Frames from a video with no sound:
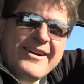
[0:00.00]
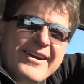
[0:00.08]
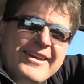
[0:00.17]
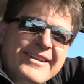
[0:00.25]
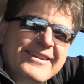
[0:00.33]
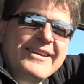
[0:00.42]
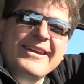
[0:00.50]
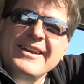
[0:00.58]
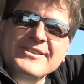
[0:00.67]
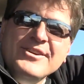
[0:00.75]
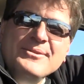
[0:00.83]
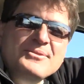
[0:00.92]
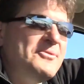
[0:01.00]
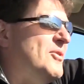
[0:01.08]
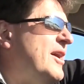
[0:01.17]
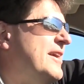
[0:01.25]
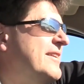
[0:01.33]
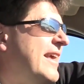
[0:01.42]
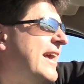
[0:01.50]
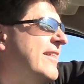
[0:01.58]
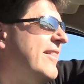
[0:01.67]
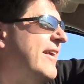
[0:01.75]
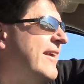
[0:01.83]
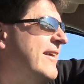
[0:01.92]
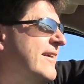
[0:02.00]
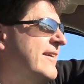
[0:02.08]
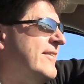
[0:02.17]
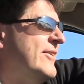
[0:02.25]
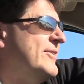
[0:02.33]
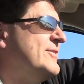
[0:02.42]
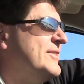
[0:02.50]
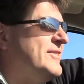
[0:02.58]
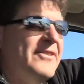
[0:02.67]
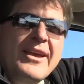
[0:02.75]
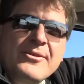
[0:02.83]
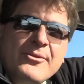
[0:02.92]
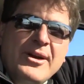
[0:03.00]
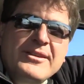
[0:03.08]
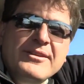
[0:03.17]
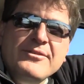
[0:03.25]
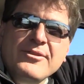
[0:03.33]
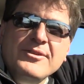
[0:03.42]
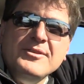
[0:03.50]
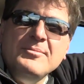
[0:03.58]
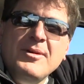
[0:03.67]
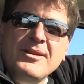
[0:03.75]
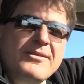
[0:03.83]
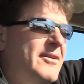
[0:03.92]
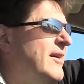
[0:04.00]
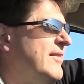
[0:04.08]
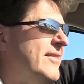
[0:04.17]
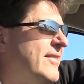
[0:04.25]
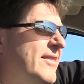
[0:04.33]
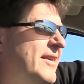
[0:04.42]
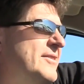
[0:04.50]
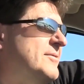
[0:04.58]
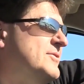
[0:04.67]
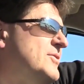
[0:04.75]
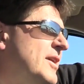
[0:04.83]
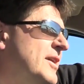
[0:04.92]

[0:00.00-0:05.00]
All right, in terms of ride and handling, there's a slight weight difference, but these